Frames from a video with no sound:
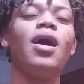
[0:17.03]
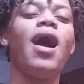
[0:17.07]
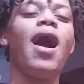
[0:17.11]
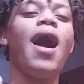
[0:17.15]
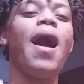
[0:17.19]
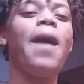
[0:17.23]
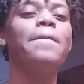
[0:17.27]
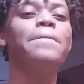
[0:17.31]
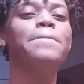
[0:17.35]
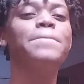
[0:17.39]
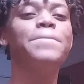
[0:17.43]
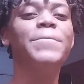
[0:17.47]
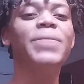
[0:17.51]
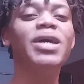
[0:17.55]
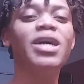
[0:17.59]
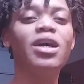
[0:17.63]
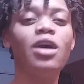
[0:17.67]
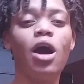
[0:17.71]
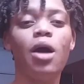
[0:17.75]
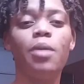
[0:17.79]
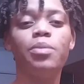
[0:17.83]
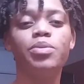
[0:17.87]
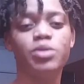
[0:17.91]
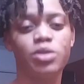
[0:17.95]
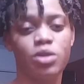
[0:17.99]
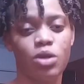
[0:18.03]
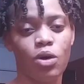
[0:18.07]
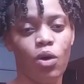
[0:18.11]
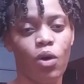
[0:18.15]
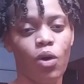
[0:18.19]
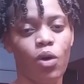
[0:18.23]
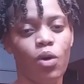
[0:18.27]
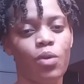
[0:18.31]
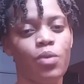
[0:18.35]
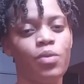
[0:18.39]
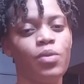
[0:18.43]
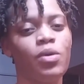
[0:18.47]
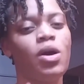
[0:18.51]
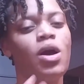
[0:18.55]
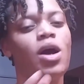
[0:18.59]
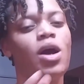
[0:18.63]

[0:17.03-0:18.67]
And big up to